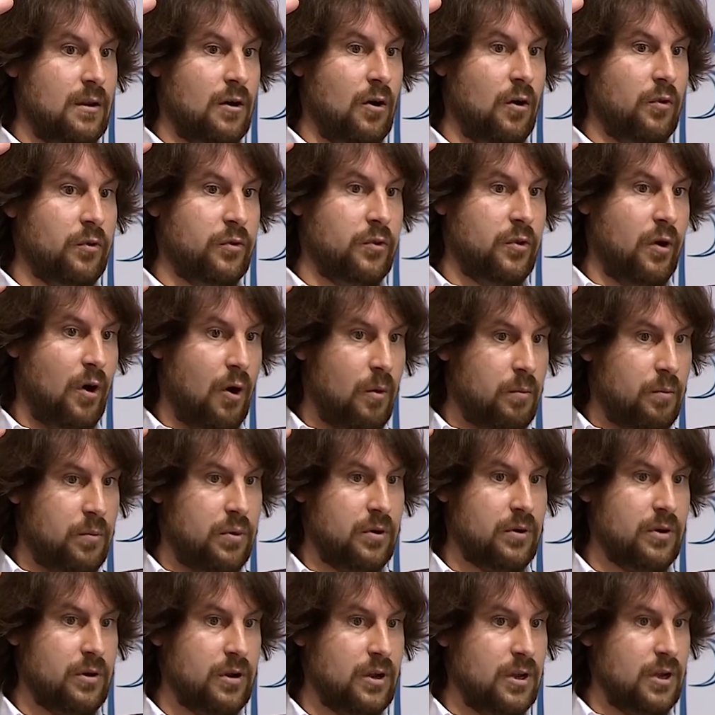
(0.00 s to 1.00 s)
on top,
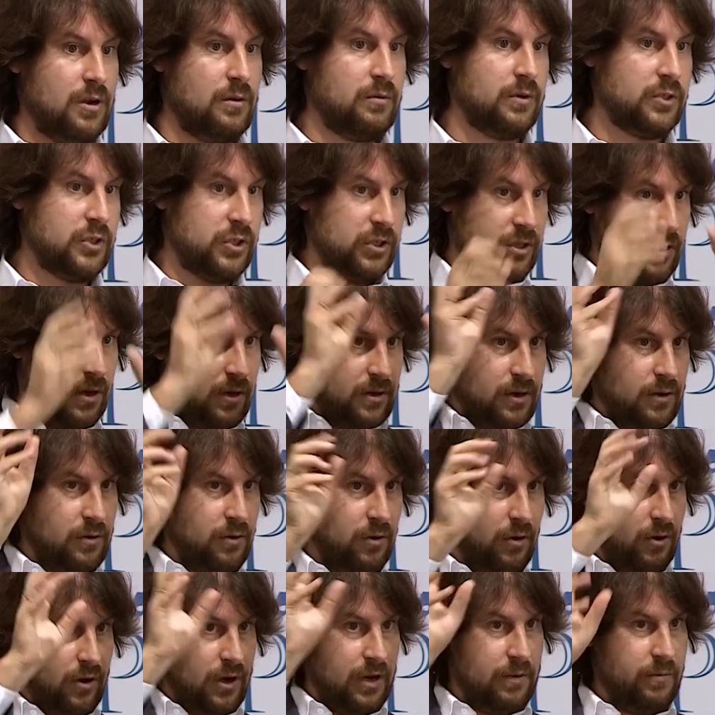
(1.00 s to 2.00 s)
uh, which started
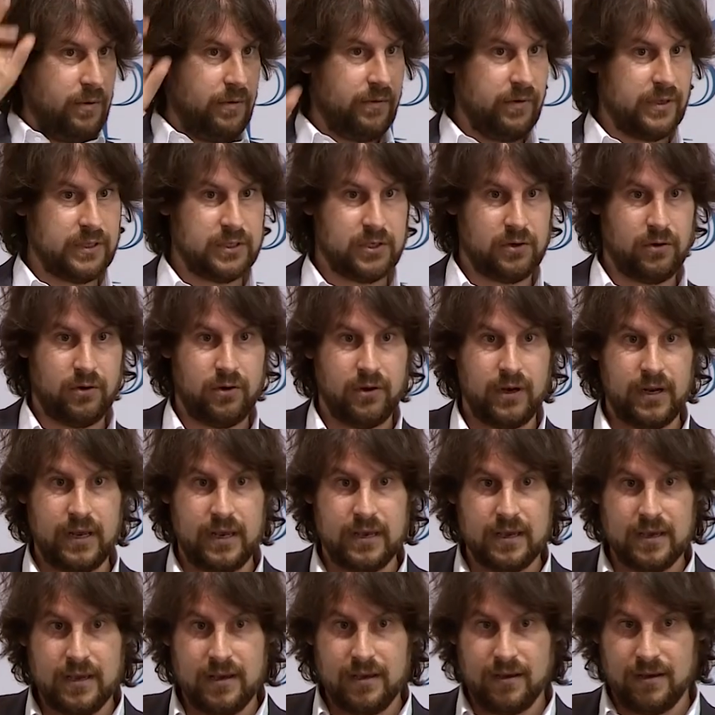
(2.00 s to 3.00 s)
early with its
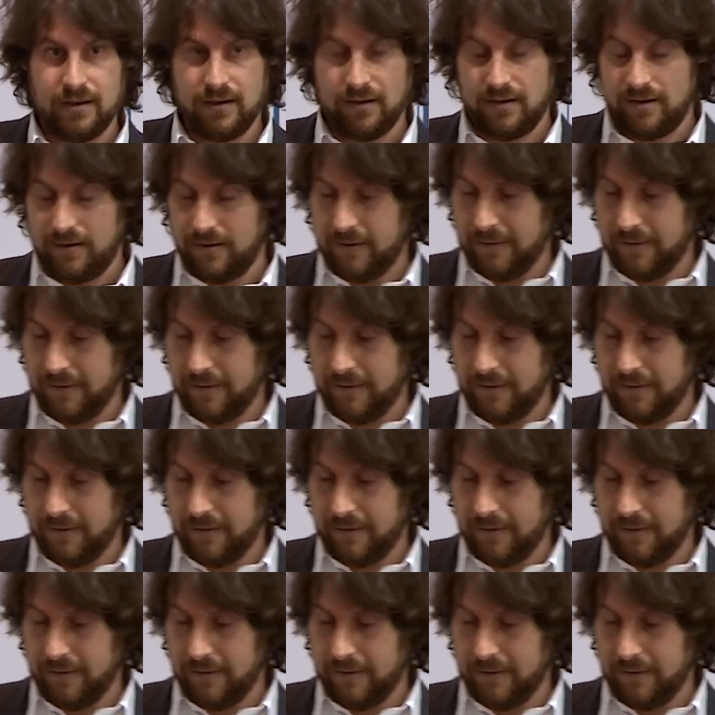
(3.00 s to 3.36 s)
early uh,